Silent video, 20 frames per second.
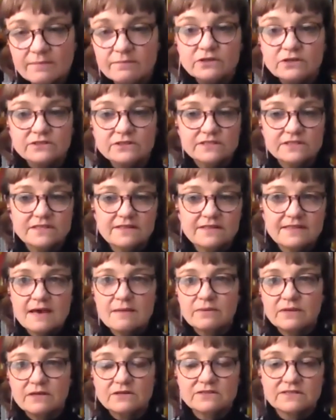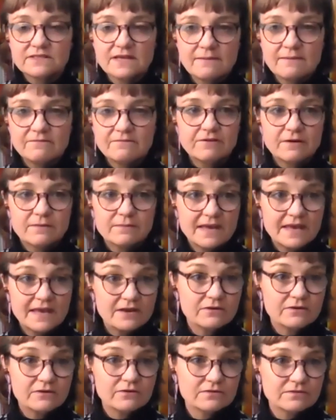I'm used to that because I'm from
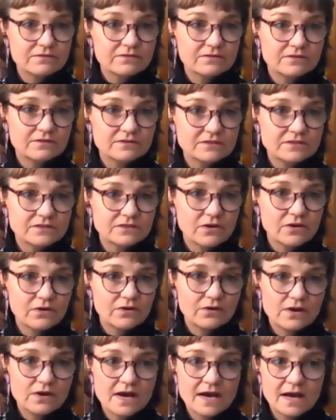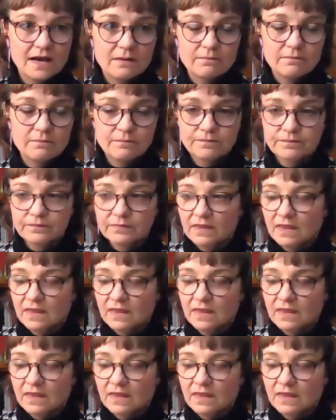health. So um,